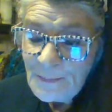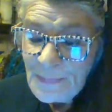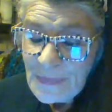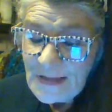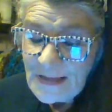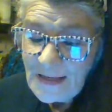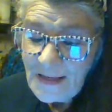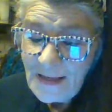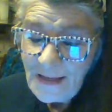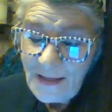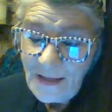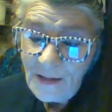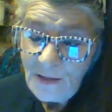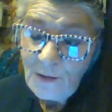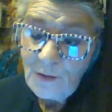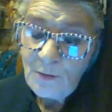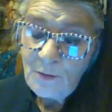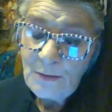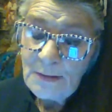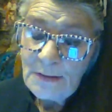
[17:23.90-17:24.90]

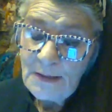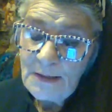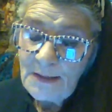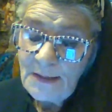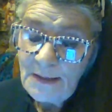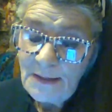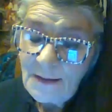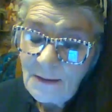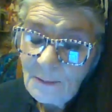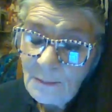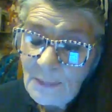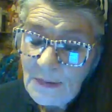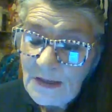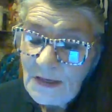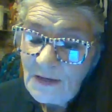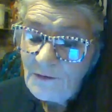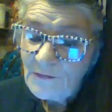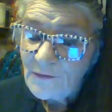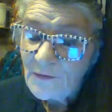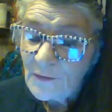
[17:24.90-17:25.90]
B, you idiot.
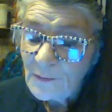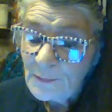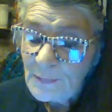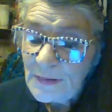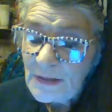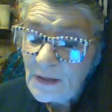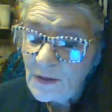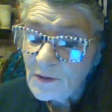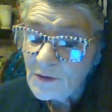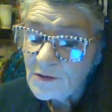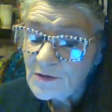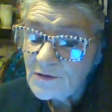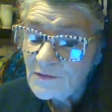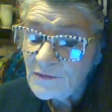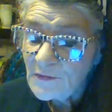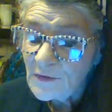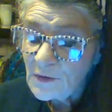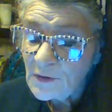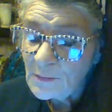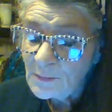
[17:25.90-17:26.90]
B for
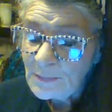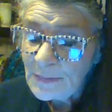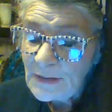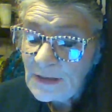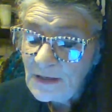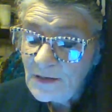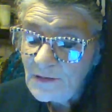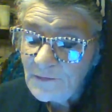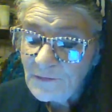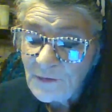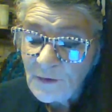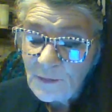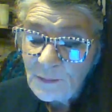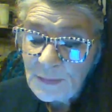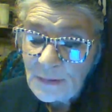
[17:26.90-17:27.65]
Beersford. B for